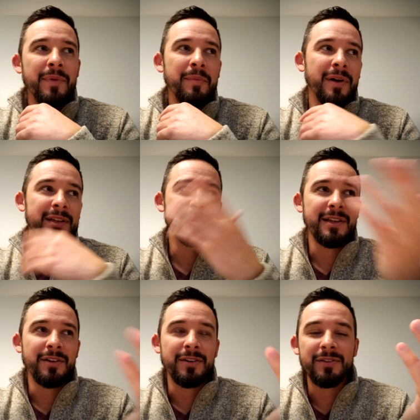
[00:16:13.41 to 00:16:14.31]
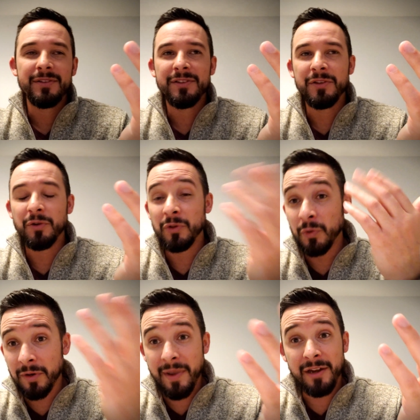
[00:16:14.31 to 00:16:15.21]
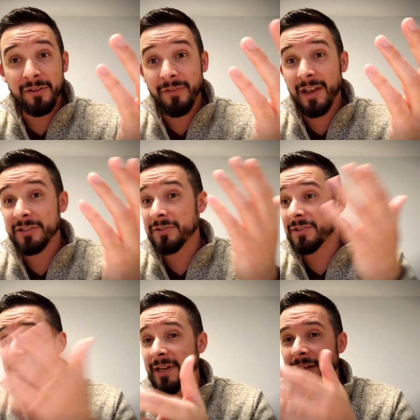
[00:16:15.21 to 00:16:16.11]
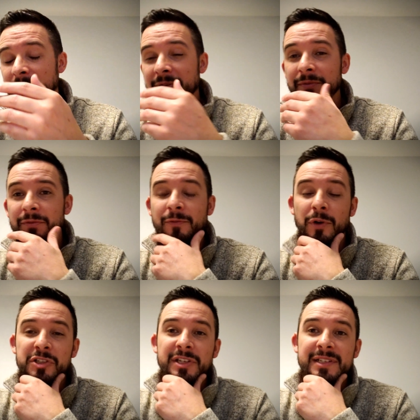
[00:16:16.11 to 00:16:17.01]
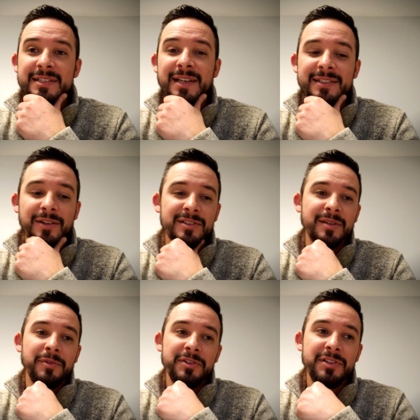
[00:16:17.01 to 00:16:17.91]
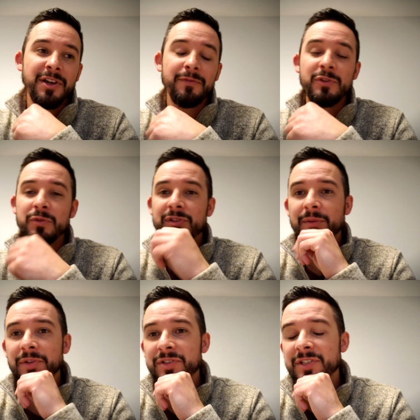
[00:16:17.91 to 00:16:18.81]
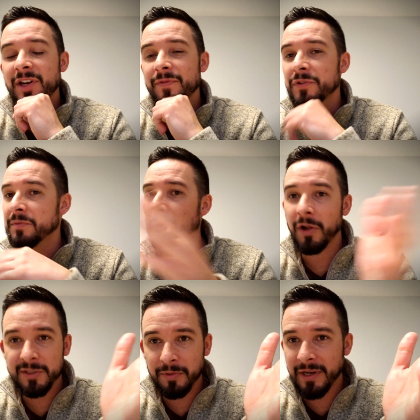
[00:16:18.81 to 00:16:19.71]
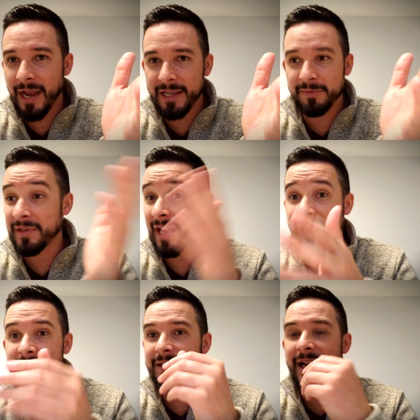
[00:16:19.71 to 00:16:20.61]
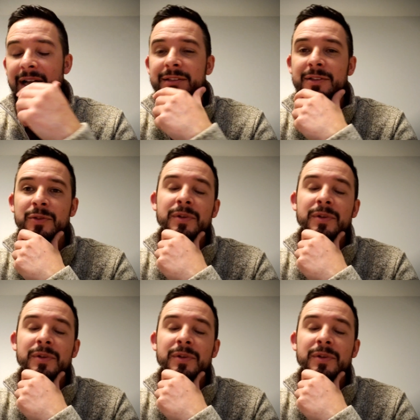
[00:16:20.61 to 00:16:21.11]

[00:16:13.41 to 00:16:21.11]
my buddies that are, you know, lure manufacturers that I've been fortunate to test out some of their stuff, use some of their stuff. There's multiple guys beyond Conklin